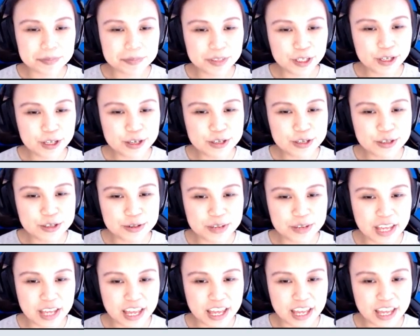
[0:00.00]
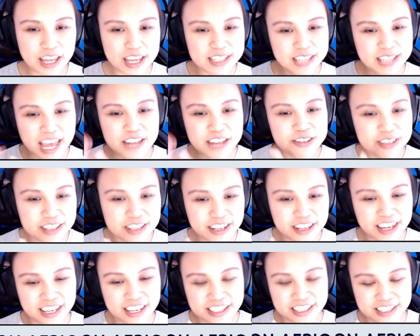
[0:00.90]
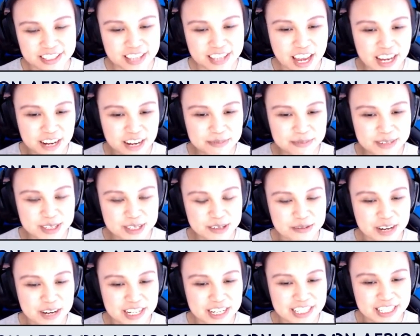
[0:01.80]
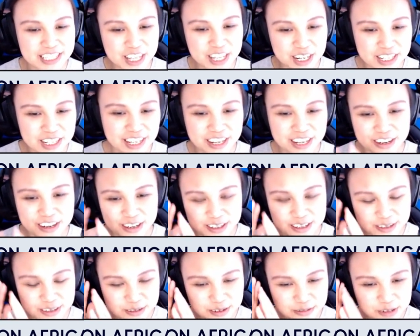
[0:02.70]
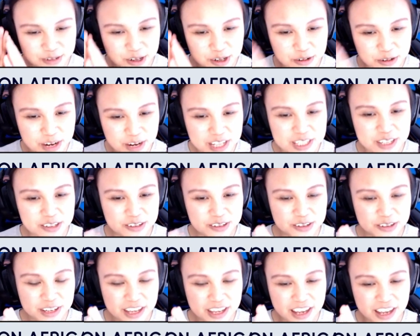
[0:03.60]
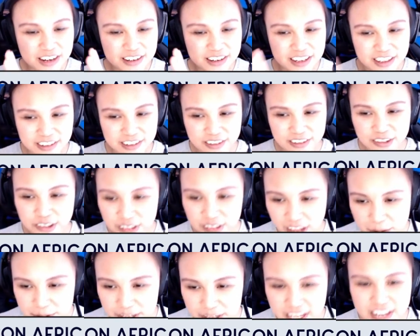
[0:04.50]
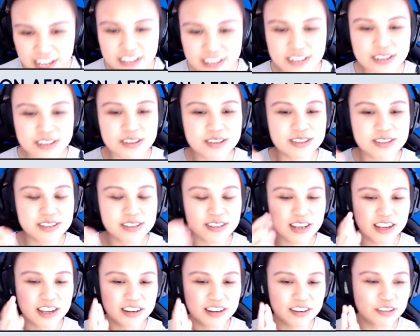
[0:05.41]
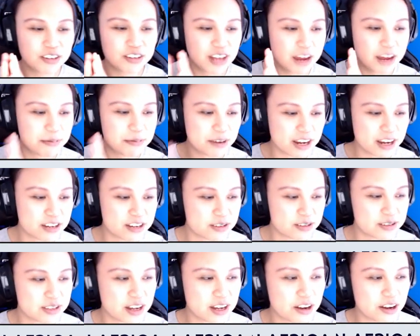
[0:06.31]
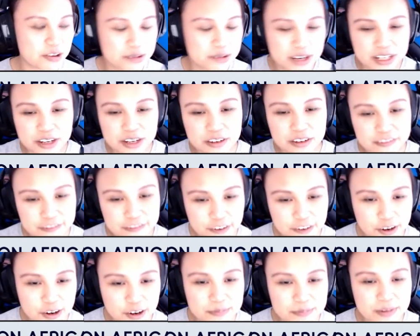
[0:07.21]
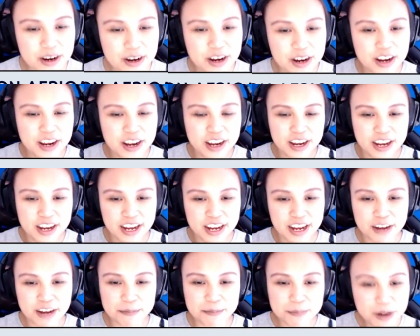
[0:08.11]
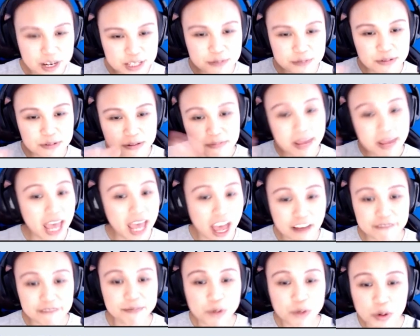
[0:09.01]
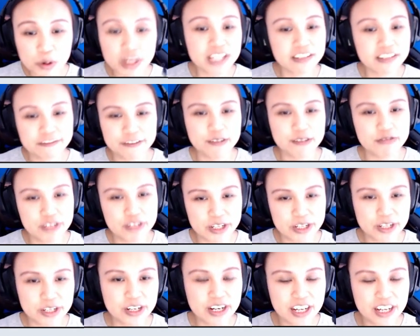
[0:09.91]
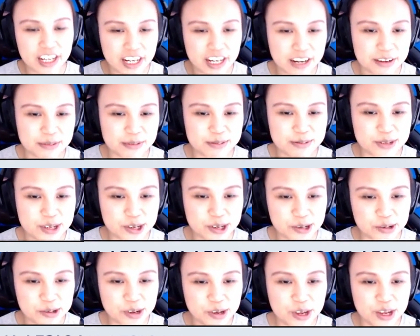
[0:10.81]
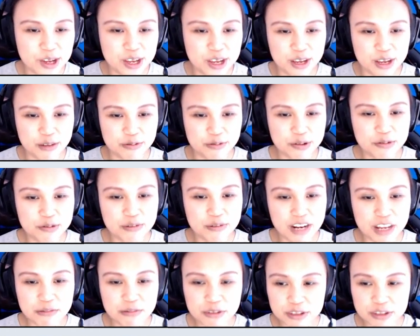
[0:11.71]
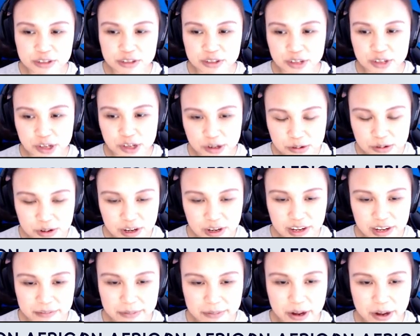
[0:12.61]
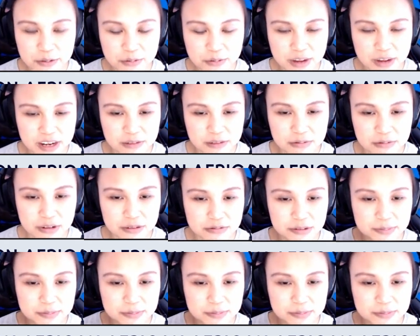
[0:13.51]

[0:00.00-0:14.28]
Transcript: So yeah, it's actually like the sign up is already done. We already, you know, get all the applications, and all the applications are already confirmed. But we may have more in the future. So if you really want to know about whether we will be